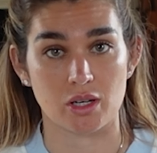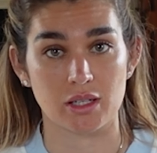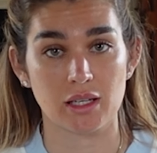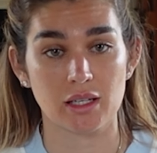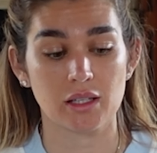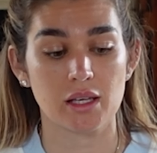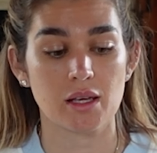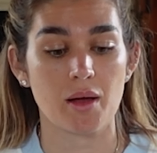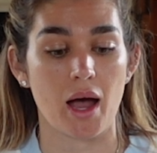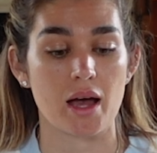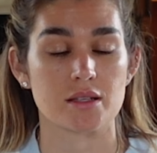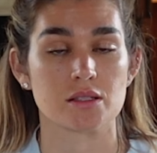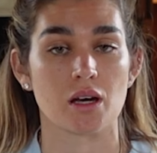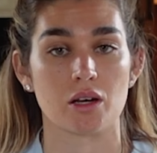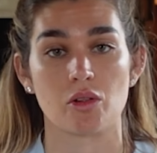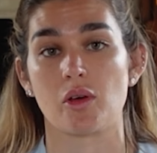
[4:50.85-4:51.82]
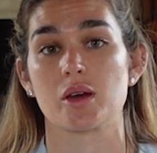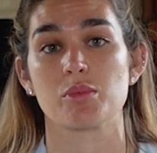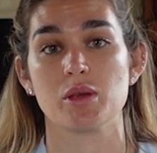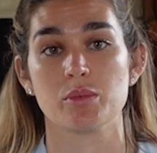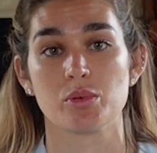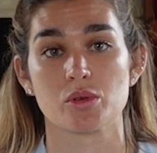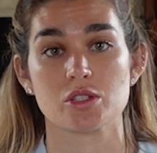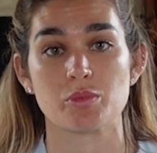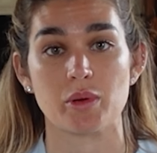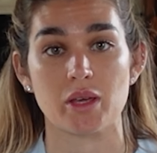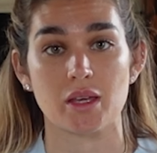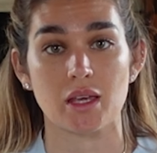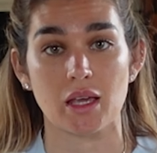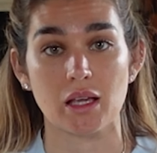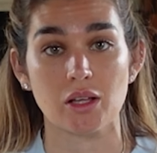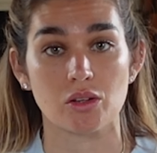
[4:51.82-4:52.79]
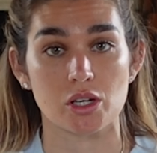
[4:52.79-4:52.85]
in Italy, as not a lot of people
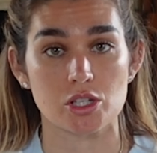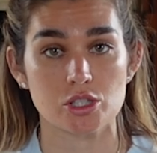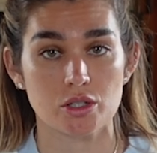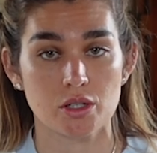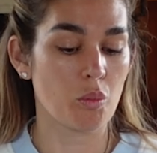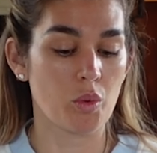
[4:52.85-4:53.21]
speak English.